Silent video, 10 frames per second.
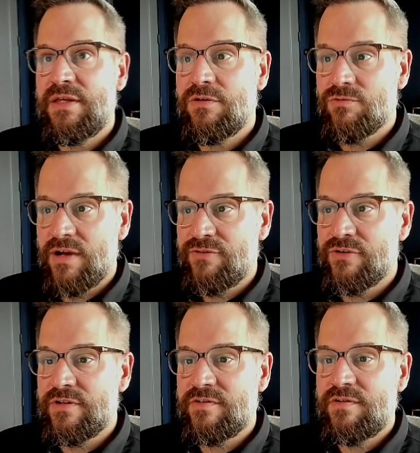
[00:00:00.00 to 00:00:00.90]

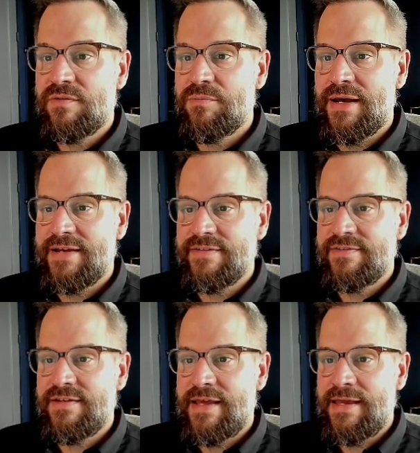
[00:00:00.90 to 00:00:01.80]
referenced by
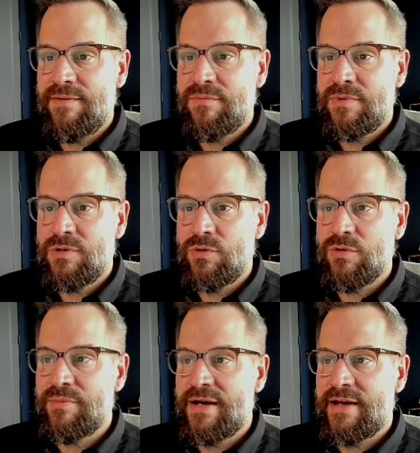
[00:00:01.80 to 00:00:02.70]
its name or
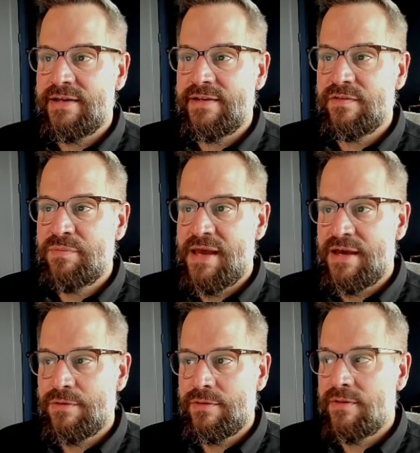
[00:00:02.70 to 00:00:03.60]
by its
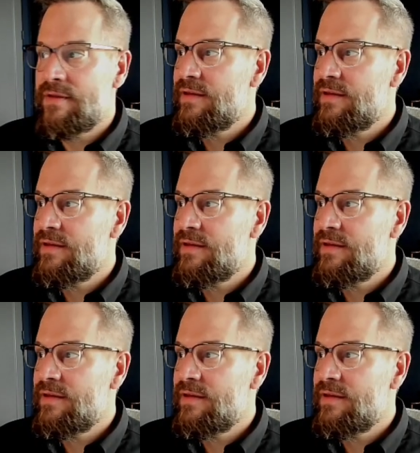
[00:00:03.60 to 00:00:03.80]
path.